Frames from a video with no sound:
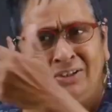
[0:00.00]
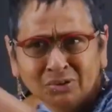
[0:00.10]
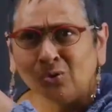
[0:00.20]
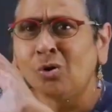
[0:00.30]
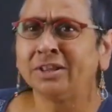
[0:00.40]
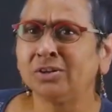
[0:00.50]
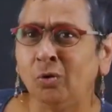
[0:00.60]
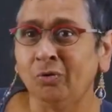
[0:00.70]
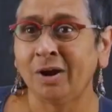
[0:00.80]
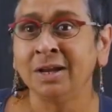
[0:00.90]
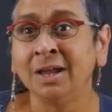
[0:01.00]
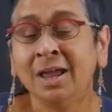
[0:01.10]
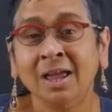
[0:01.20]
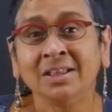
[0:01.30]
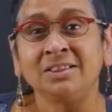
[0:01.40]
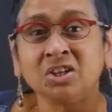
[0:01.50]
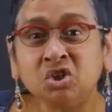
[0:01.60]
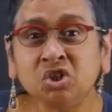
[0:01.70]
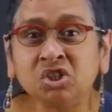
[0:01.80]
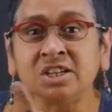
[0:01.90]
you go get the gold, right? The
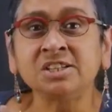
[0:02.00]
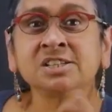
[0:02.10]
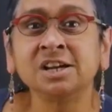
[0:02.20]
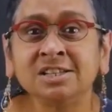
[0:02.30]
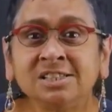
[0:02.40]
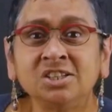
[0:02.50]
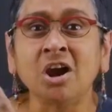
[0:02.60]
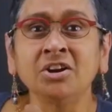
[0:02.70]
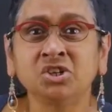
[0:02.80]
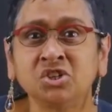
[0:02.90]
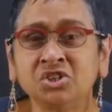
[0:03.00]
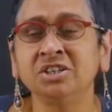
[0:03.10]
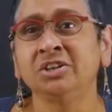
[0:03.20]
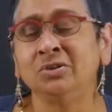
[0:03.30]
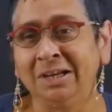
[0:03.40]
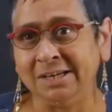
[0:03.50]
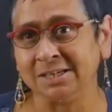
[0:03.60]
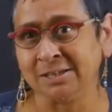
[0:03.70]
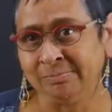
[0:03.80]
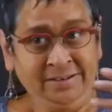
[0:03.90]
chits start to
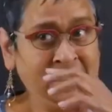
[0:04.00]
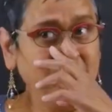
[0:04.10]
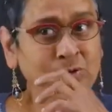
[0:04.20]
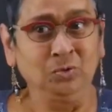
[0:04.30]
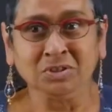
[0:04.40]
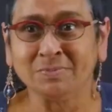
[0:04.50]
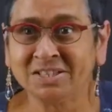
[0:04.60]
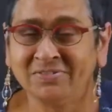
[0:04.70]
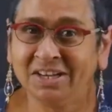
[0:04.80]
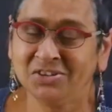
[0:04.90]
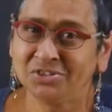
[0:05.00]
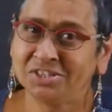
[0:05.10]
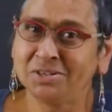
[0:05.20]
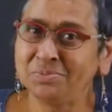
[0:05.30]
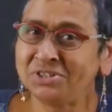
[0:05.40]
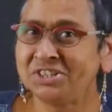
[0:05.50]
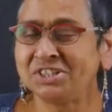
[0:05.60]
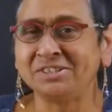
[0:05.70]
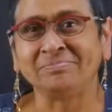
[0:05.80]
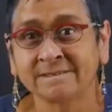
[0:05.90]
circulate. Now the goldsmith's in a very interesting
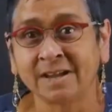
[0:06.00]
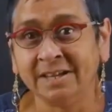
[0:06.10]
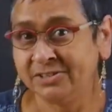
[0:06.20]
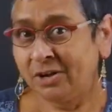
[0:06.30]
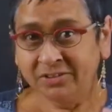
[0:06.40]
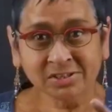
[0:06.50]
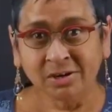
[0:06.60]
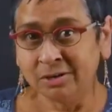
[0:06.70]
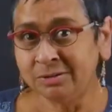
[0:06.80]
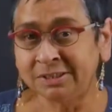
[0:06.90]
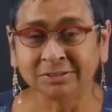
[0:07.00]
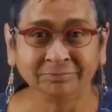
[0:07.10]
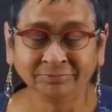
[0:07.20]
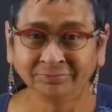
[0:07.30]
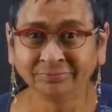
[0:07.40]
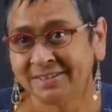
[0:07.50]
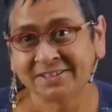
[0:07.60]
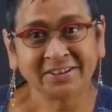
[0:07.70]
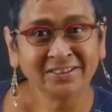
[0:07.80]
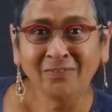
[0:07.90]
position. He's got this gold
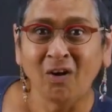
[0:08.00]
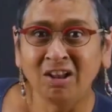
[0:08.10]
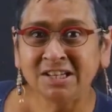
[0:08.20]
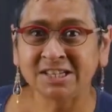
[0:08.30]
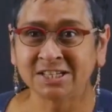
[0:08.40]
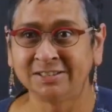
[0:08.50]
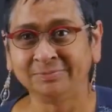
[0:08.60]
sitting in the vault,